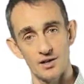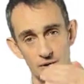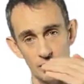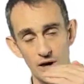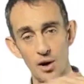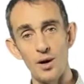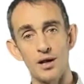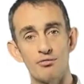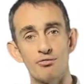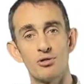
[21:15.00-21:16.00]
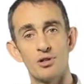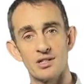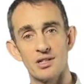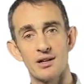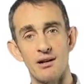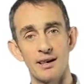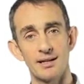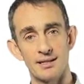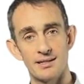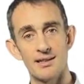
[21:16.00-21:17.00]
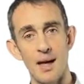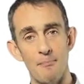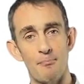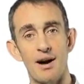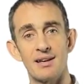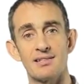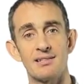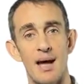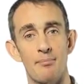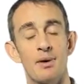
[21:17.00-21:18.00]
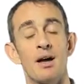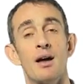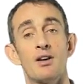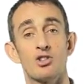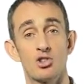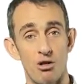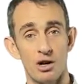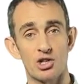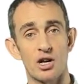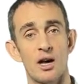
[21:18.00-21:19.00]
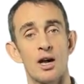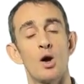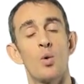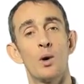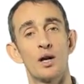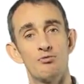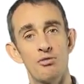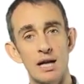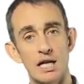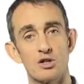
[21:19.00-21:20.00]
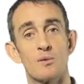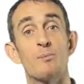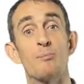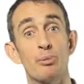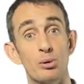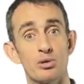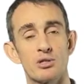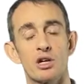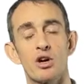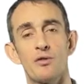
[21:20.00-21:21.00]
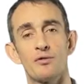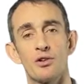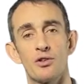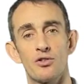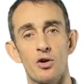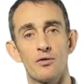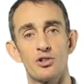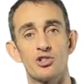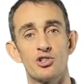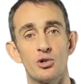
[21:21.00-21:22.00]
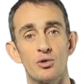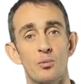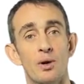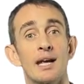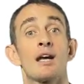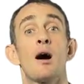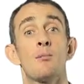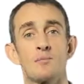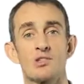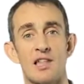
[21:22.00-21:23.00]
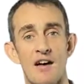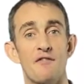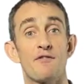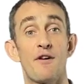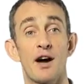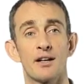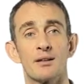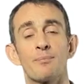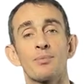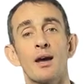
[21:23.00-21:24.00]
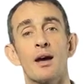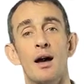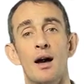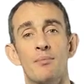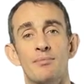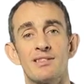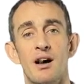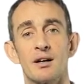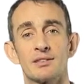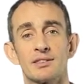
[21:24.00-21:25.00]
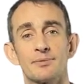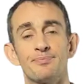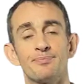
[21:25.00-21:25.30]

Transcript: So going through this guided step-by-step structure, we can really sort of boost the confidence of the student when it comes to that final task.